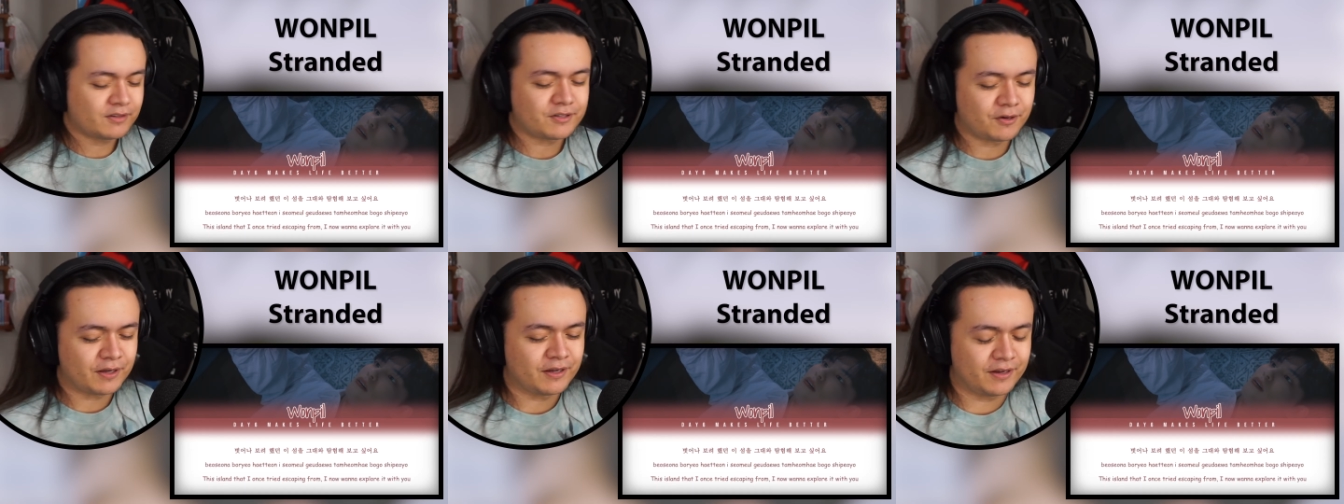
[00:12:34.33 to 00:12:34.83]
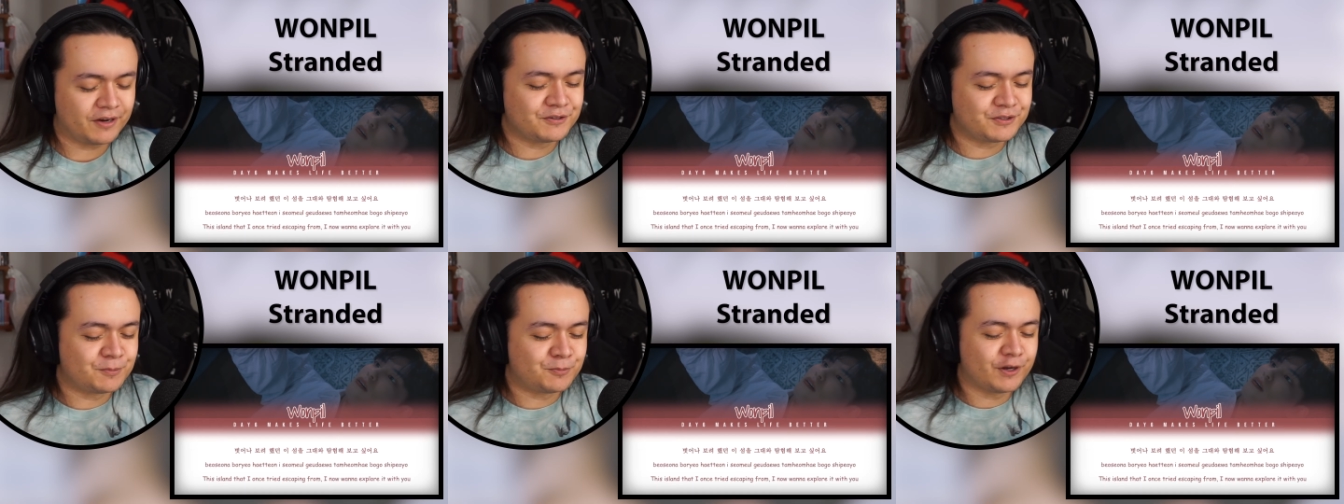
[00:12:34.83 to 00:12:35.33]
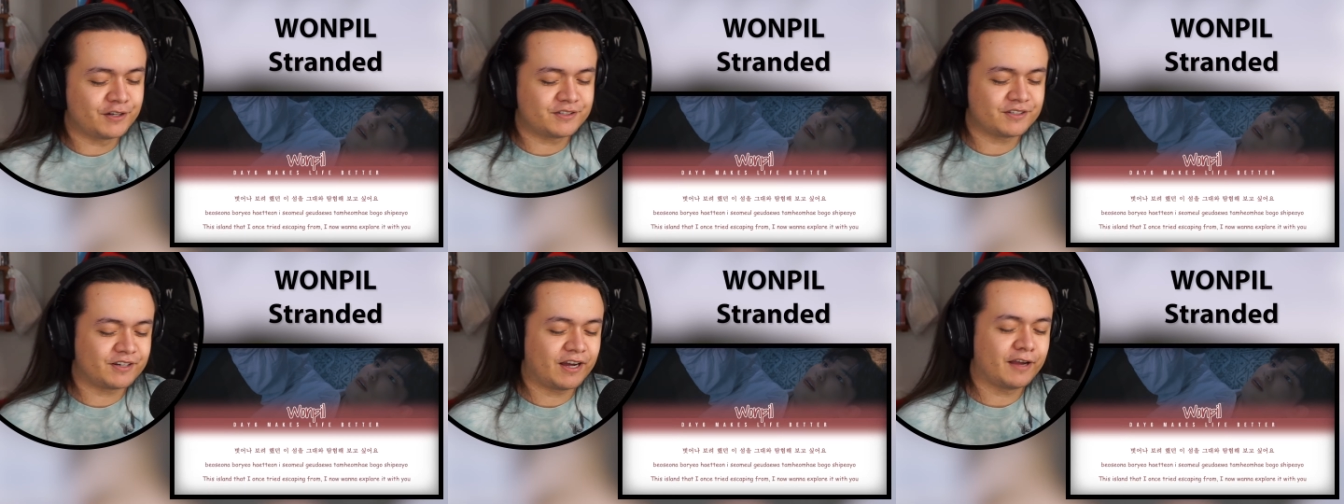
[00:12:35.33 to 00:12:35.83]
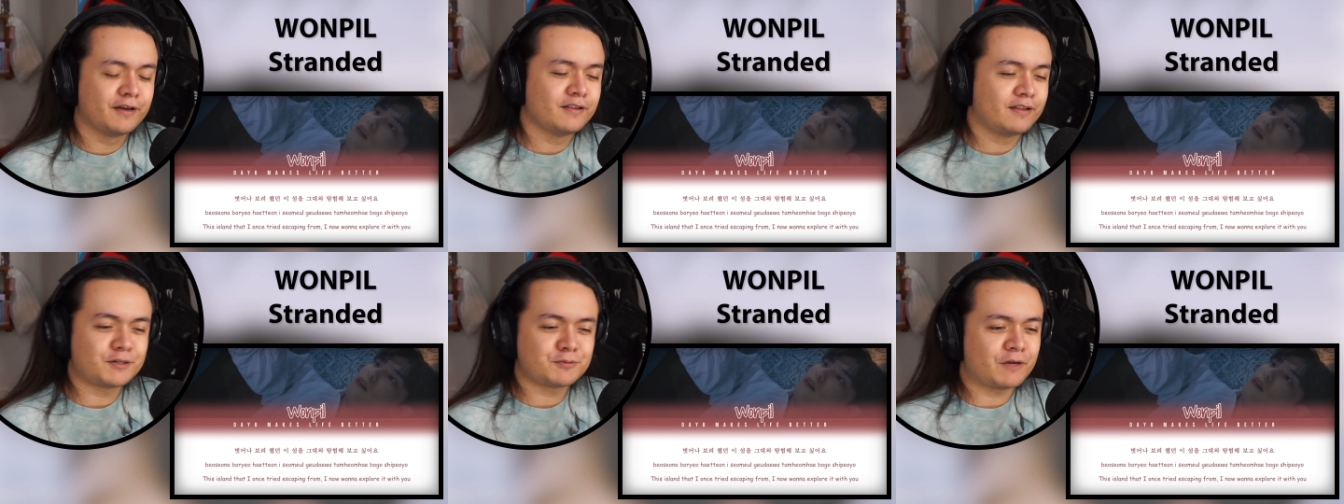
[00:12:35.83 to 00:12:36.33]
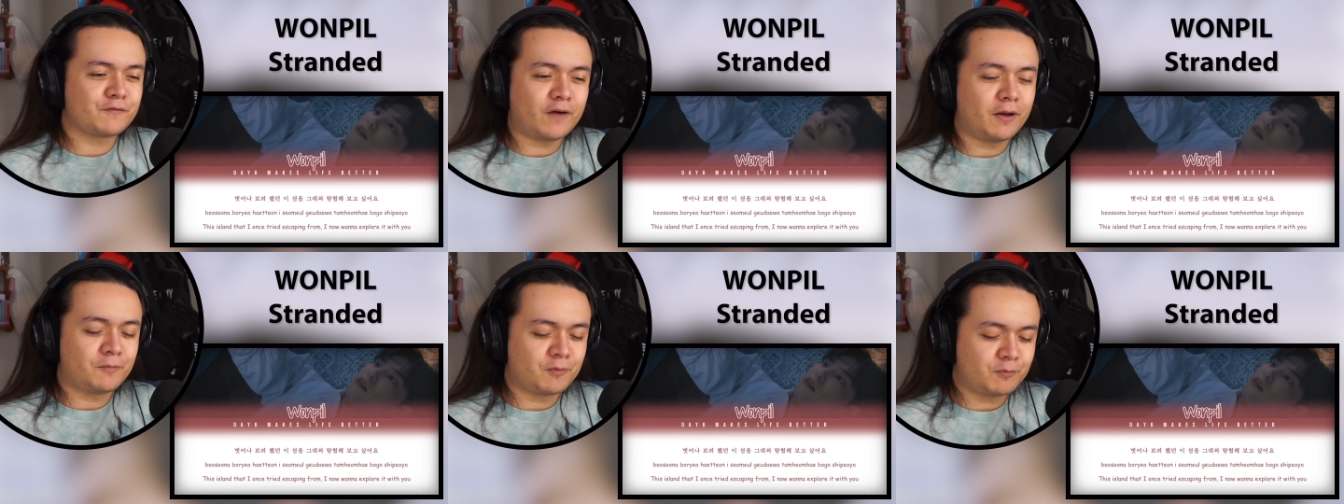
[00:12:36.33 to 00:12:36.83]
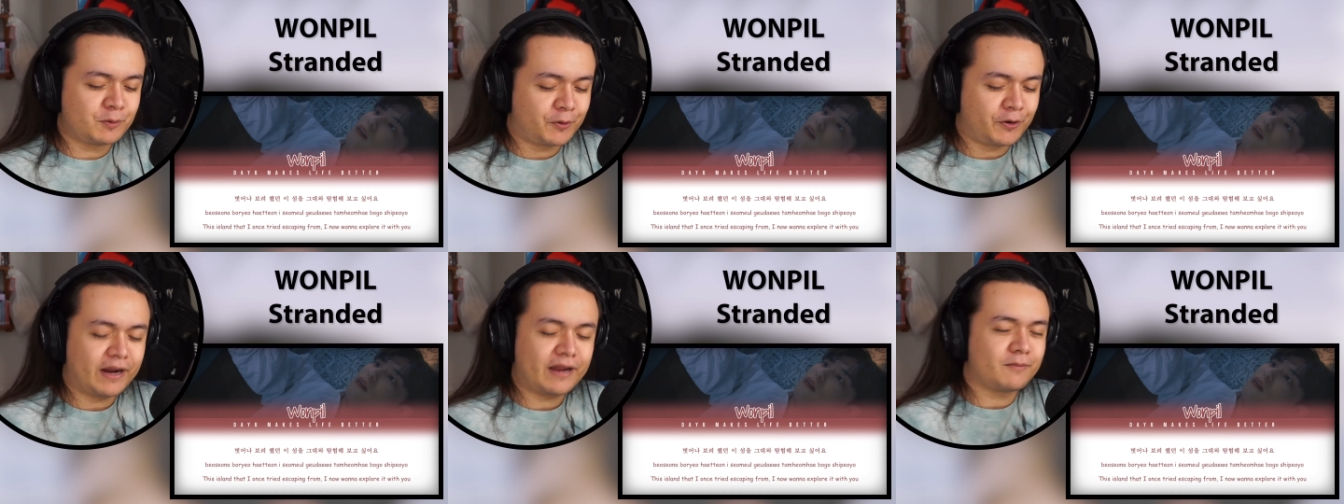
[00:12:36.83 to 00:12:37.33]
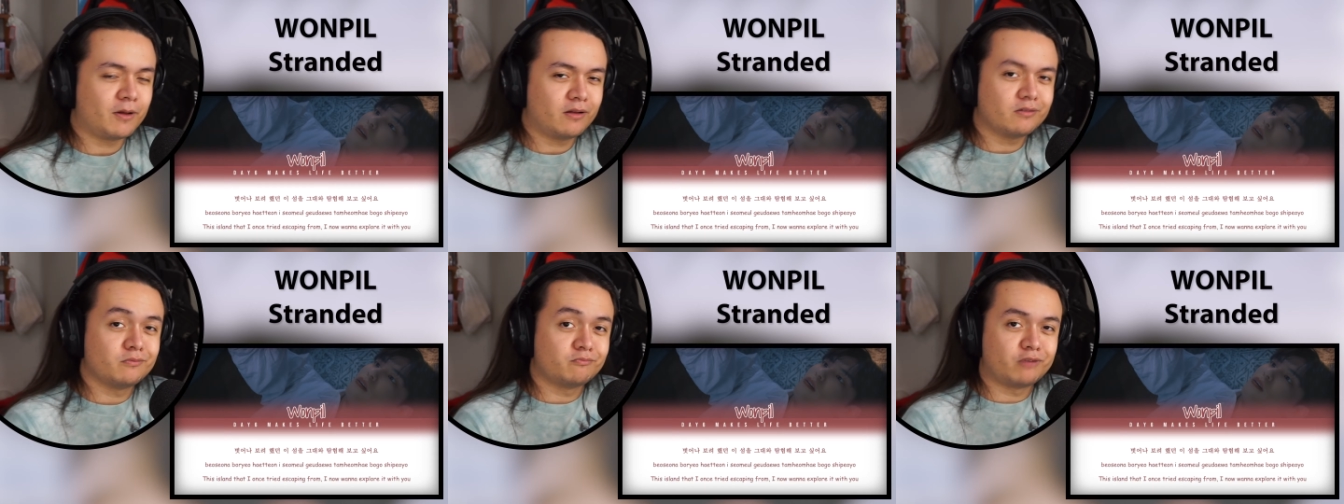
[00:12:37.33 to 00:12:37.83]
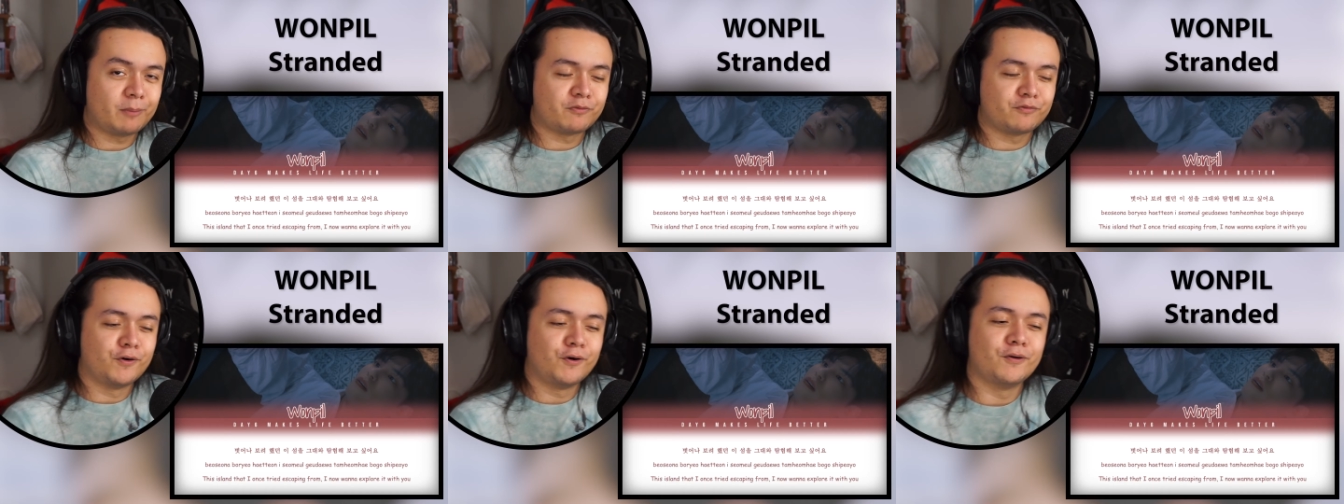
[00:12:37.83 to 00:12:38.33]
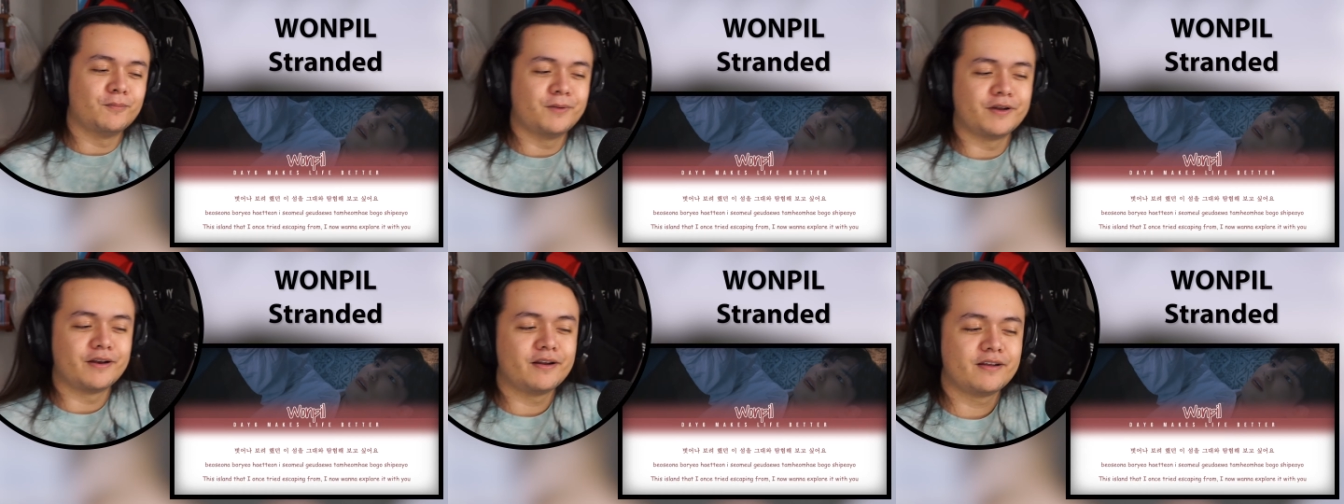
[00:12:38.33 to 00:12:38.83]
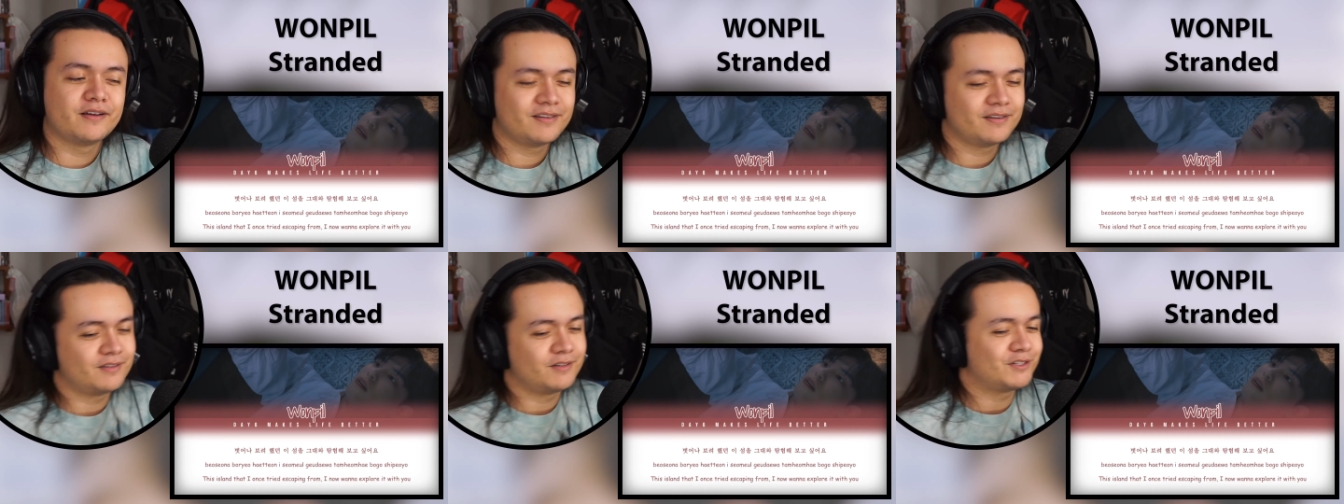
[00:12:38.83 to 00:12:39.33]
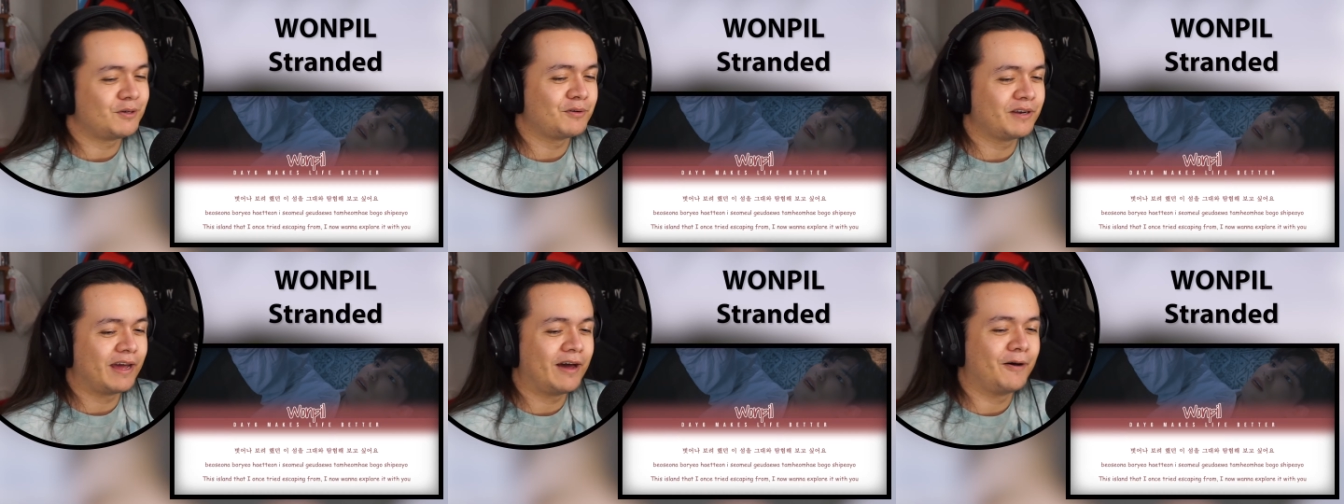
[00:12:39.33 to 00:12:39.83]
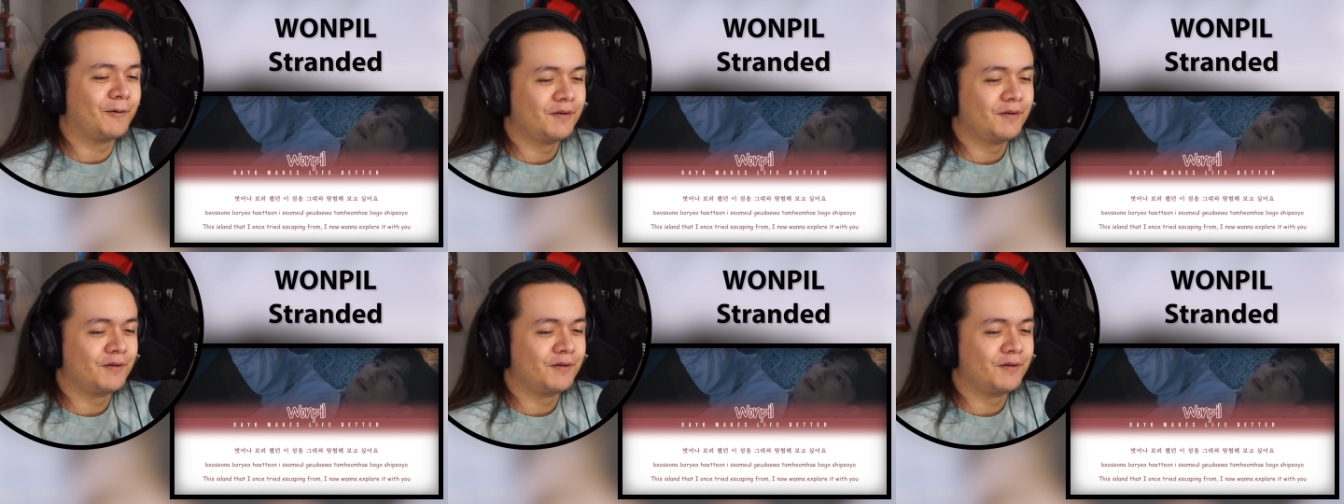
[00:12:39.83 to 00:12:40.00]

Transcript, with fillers: So here's the bridge. Okay, that's what I thought we were at right before, but it's only now.